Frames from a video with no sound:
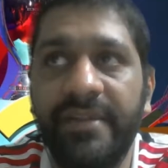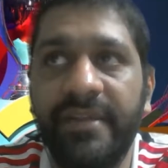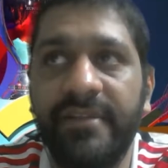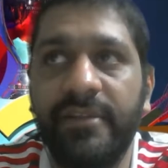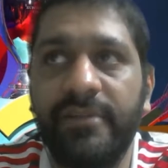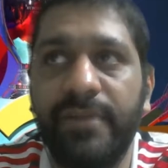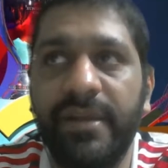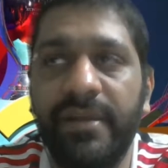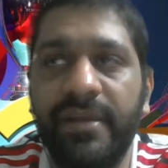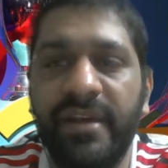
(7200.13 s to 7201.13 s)
it's
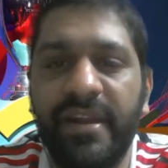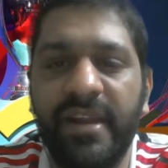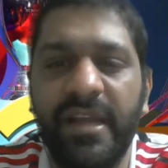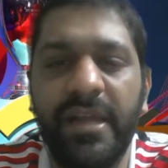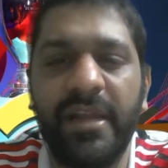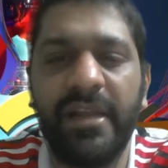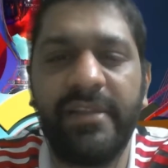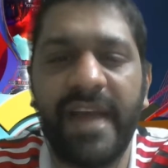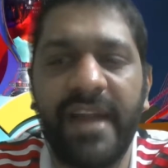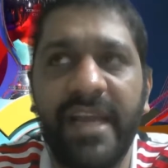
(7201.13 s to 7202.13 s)
been a really really
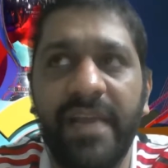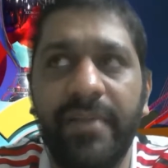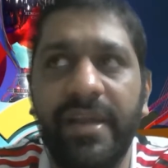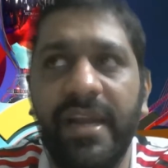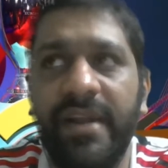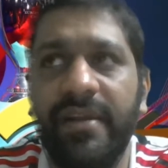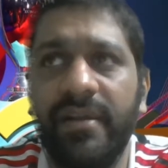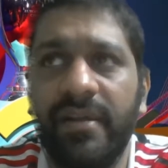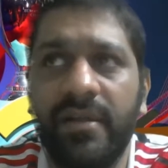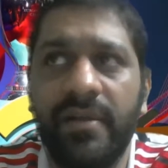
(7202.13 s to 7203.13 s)
sad game. England
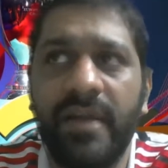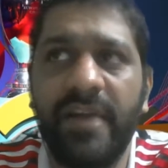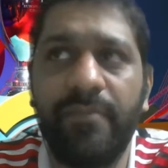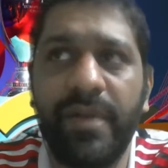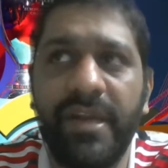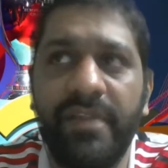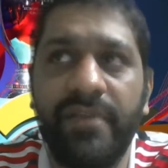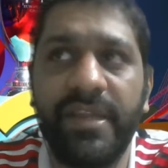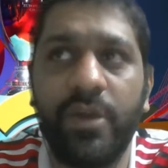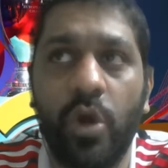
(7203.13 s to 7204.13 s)
have played the
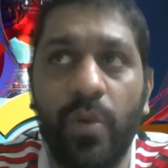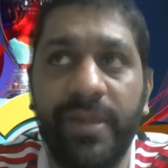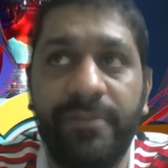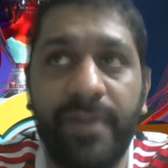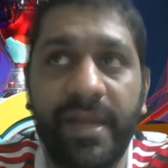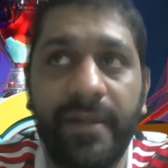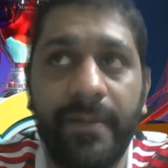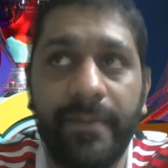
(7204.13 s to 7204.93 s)
way they always play.